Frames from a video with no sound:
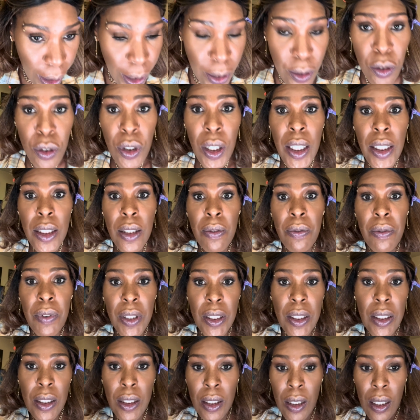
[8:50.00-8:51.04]
tried to
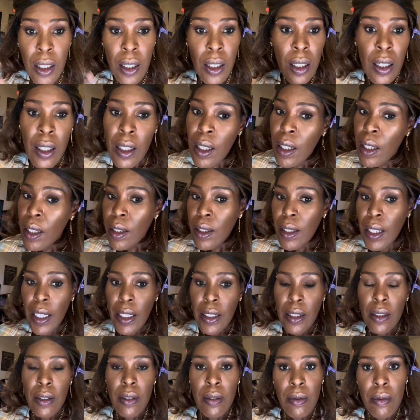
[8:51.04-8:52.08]
fix that
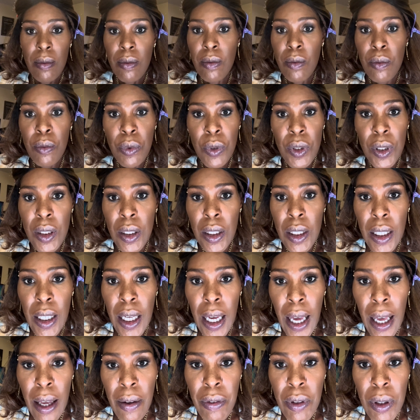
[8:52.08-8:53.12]
really
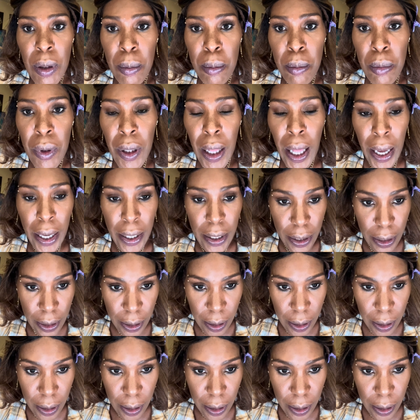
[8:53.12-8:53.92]
heavy black